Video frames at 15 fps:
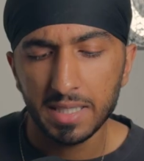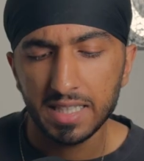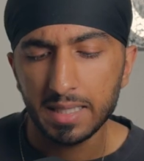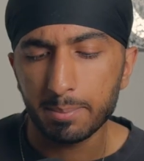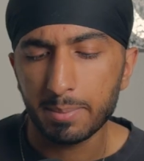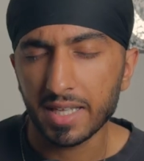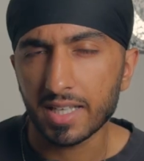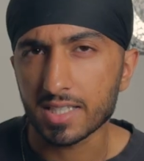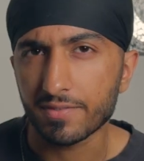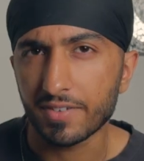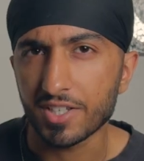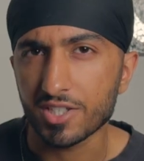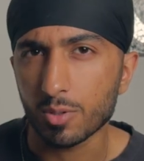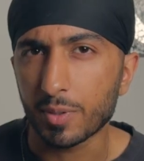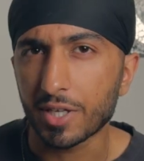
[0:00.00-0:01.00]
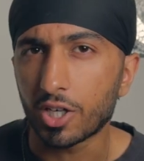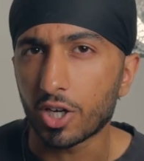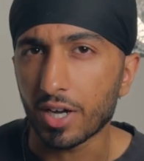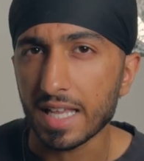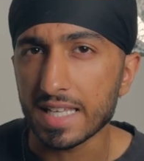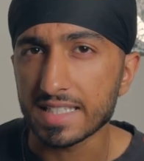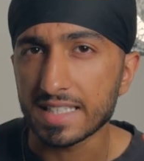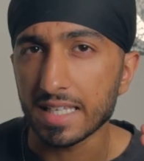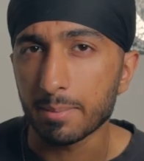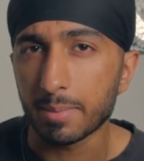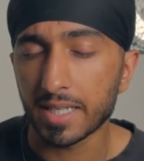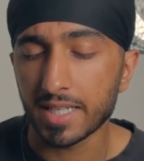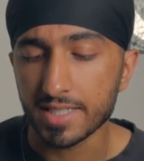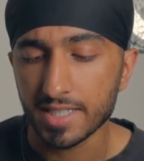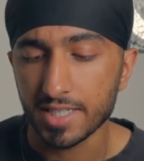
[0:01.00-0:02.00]
the biggest feature we got is the
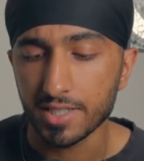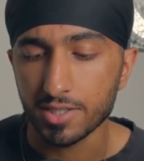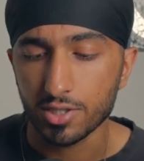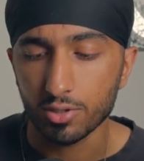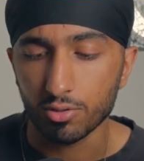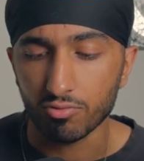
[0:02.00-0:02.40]
ability to